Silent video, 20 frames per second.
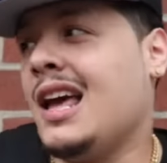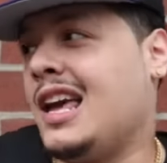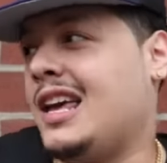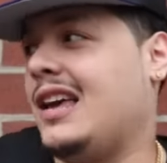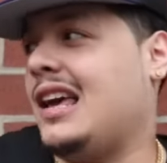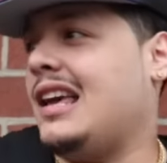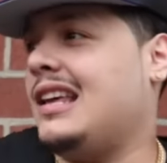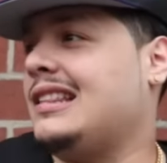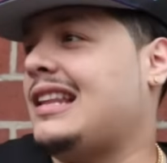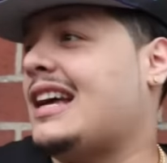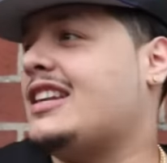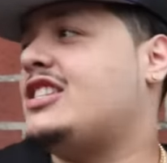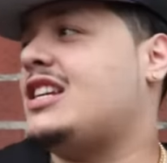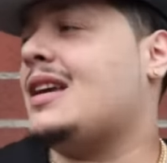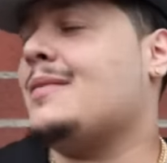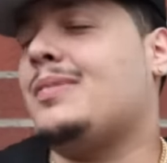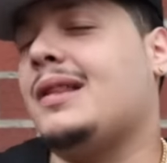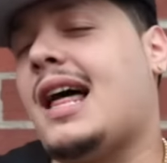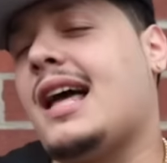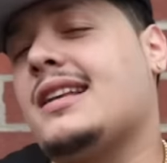it, like
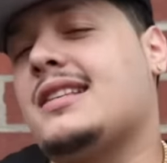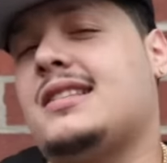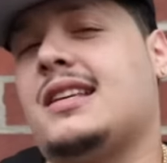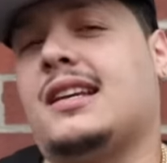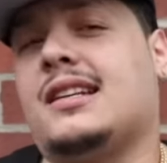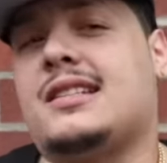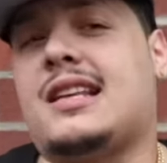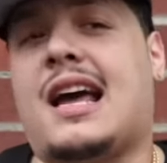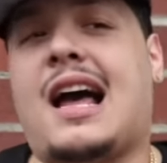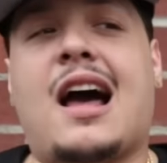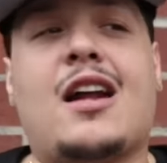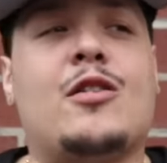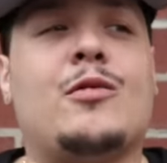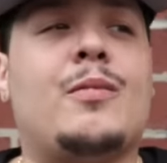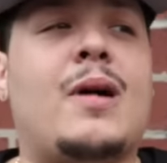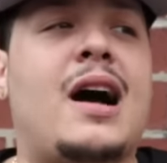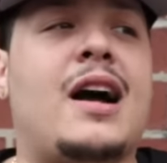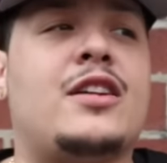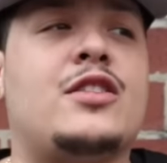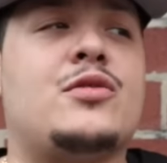Jay Black says, like I don't
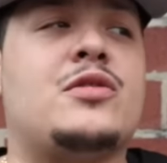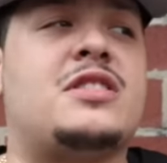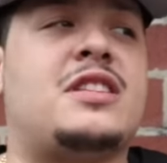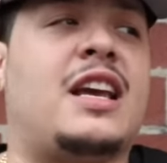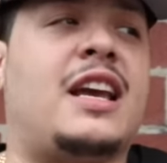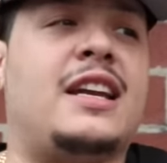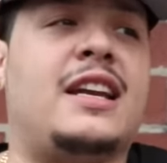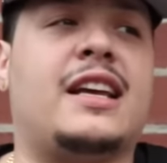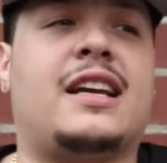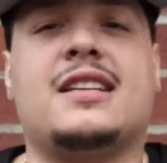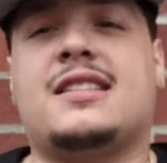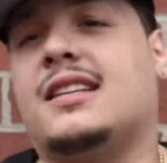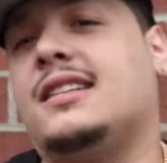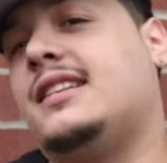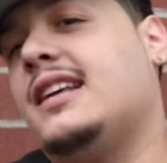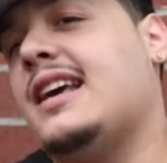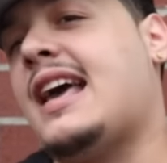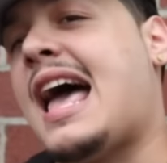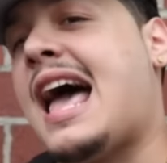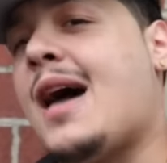mind you saying it because it
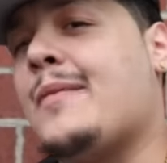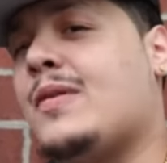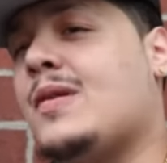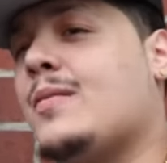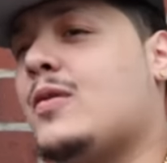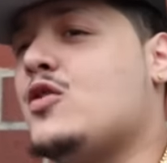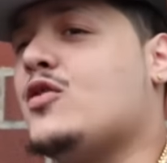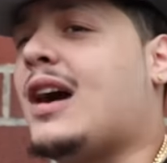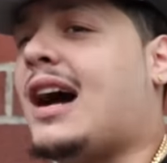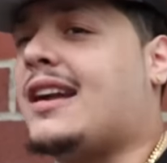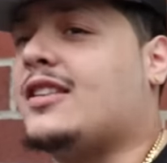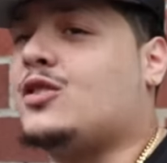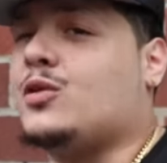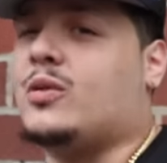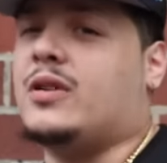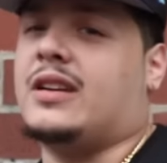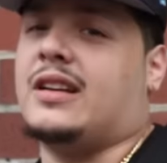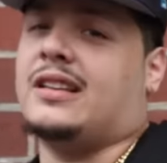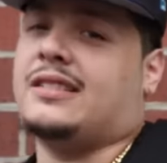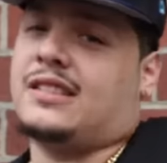did happen, but you got to
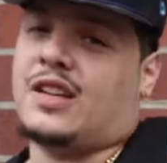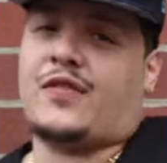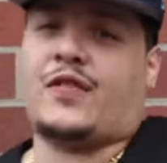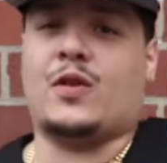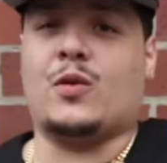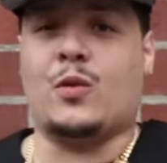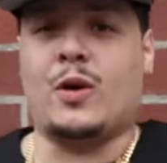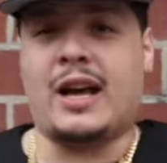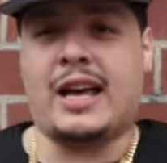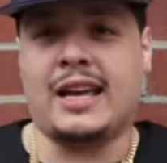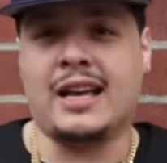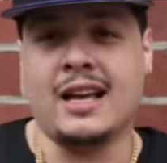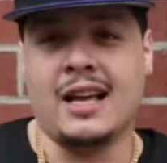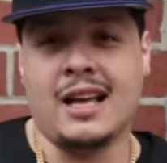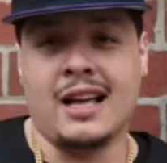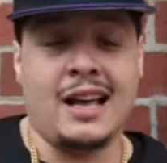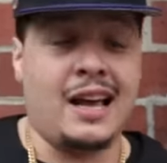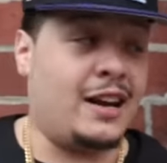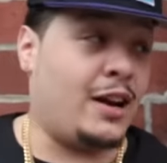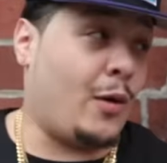do it a different way.
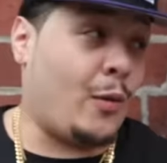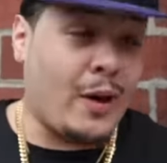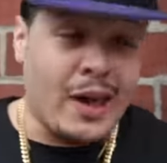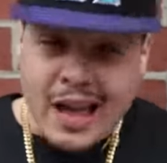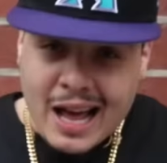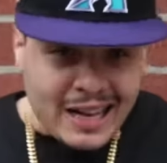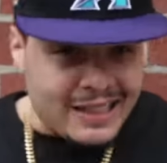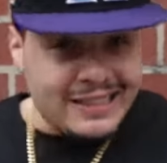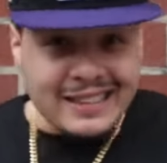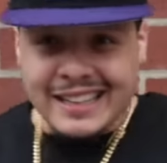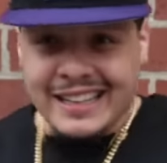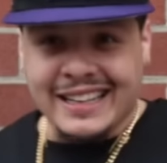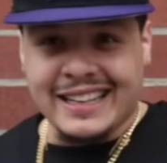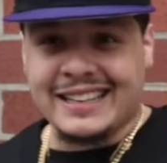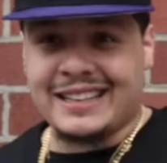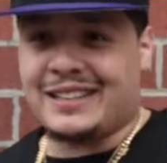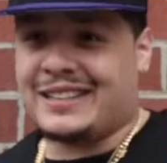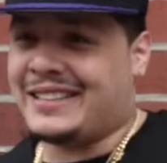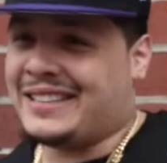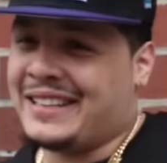And the way I did it,
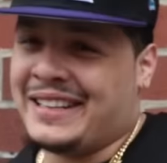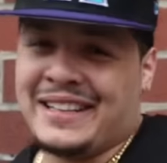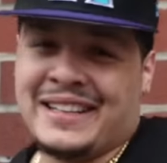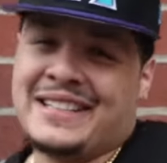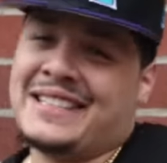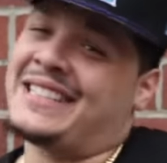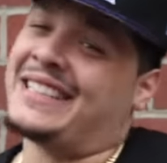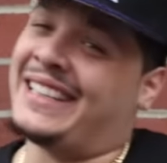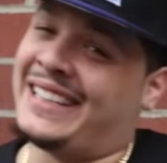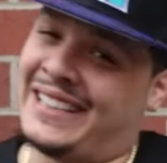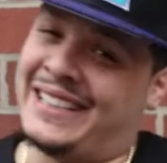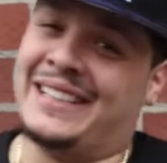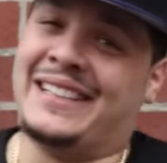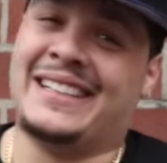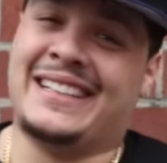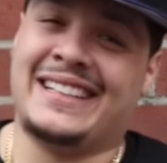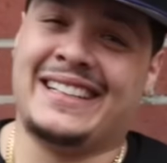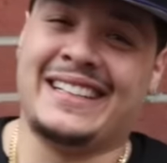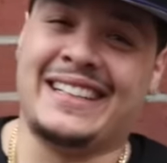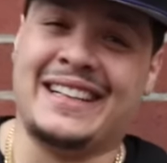creative, son.
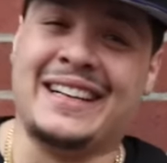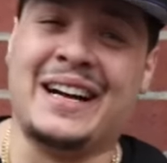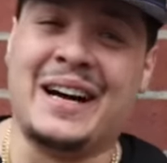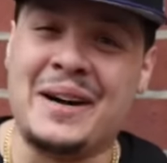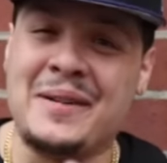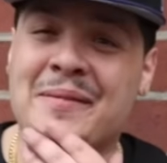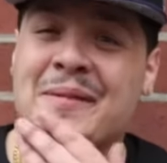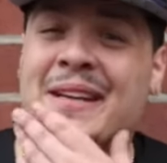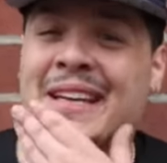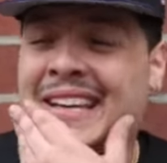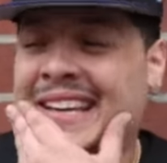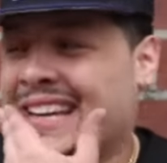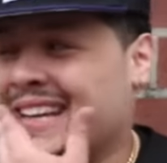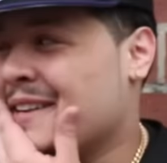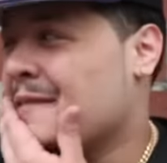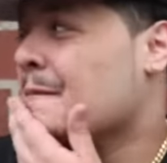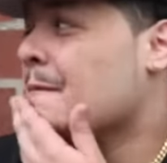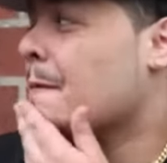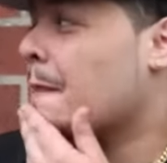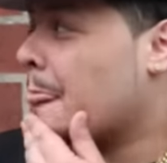You know what I hmm.
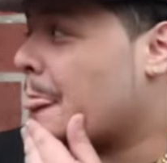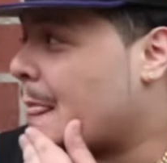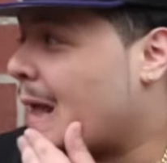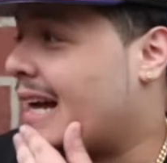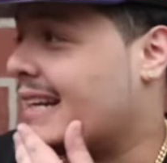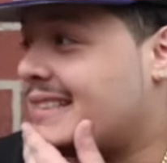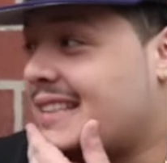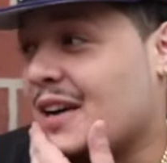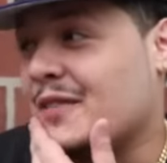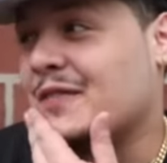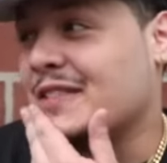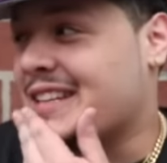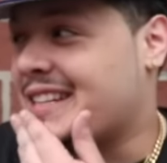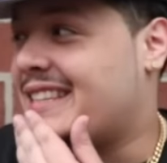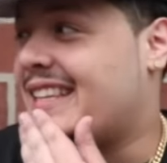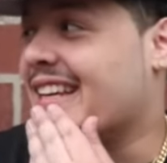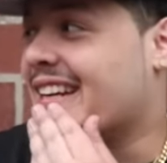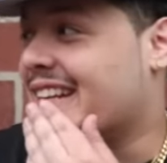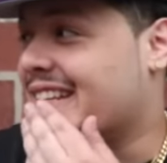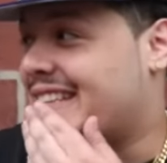mean? Mm. I definitely
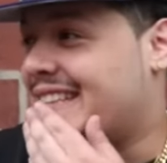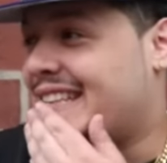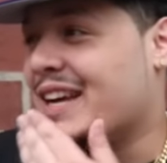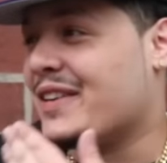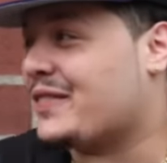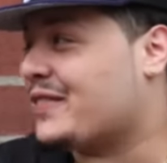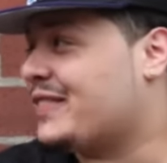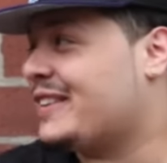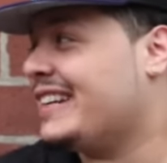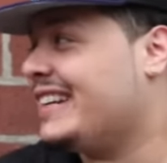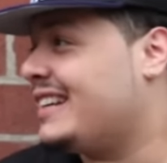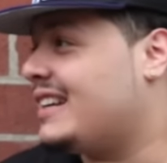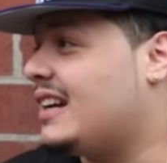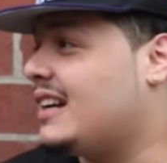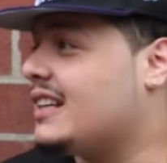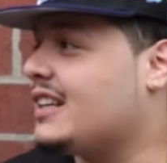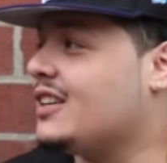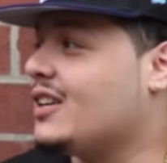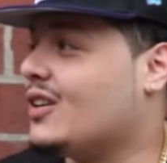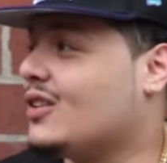did a different.
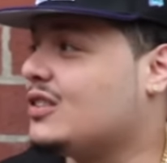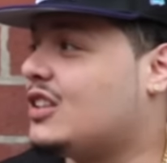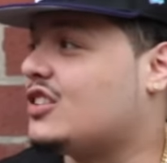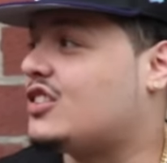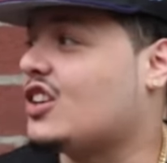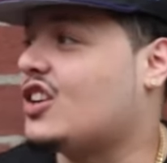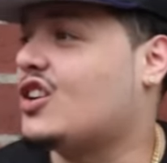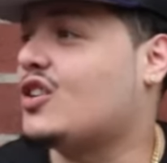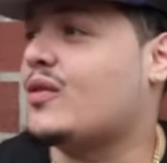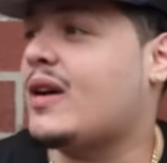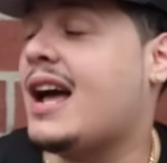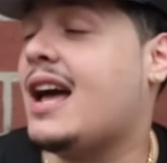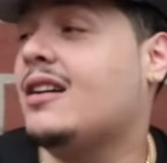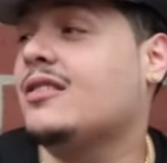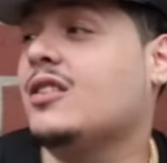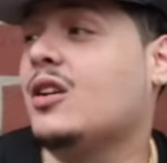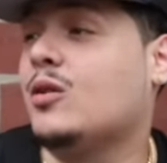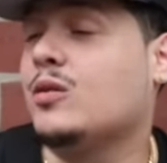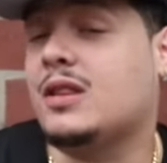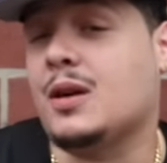You know, the third
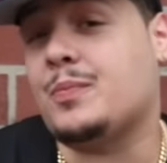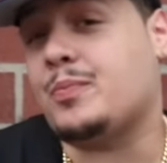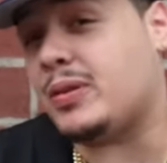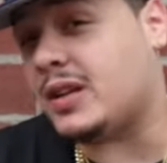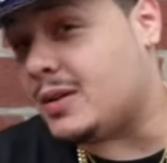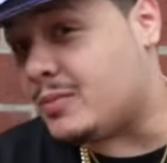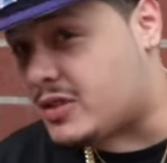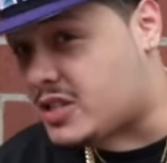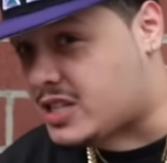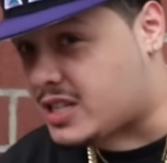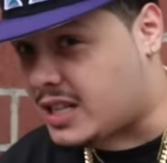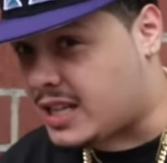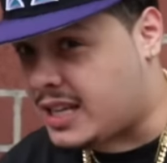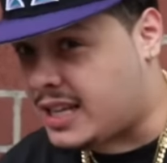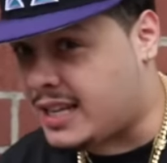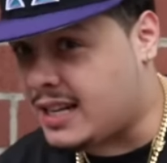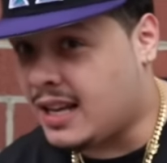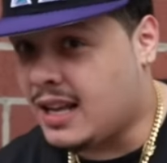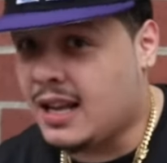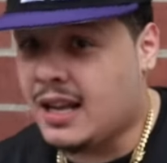round though, the pimp
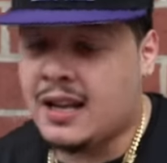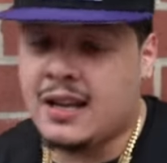shit